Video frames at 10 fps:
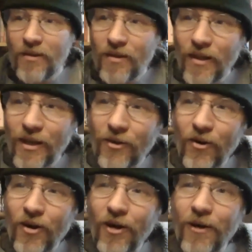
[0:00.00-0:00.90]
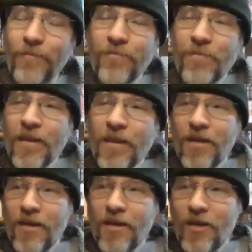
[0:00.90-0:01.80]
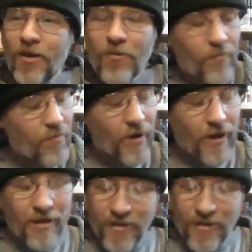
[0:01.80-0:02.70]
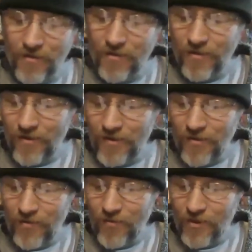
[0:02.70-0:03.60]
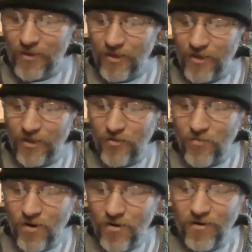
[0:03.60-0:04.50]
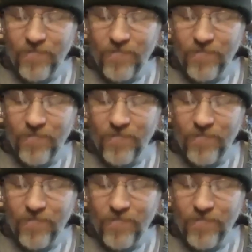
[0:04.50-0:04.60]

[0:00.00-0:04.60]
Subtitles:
later on. But let's continue on.